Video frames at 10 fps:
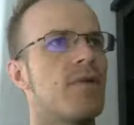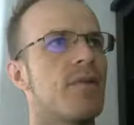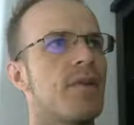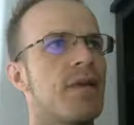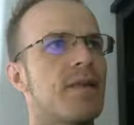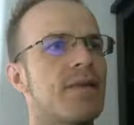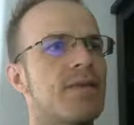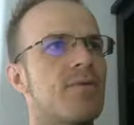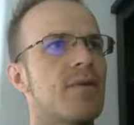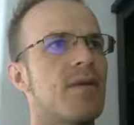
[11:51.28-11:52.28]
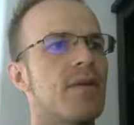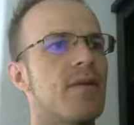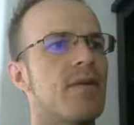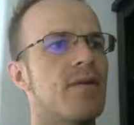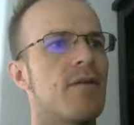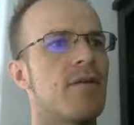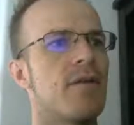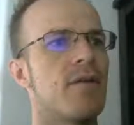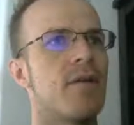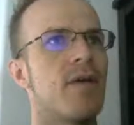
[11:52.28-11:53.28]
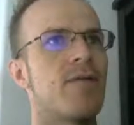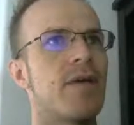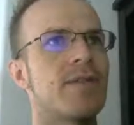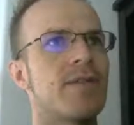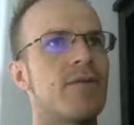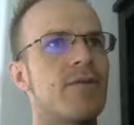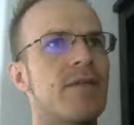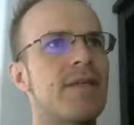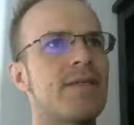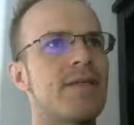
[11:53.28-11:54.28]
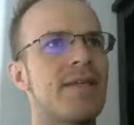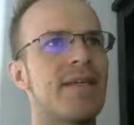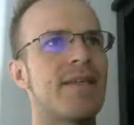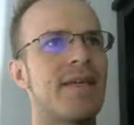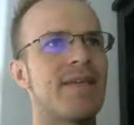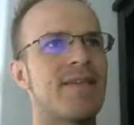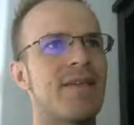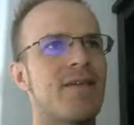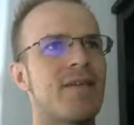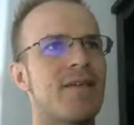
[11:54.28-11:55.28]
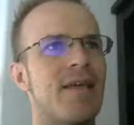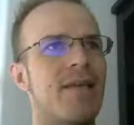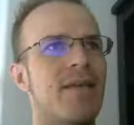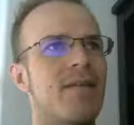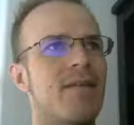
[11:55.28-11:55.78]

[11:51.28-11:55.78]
Like this one. If we execute this, then it takes it down to 10.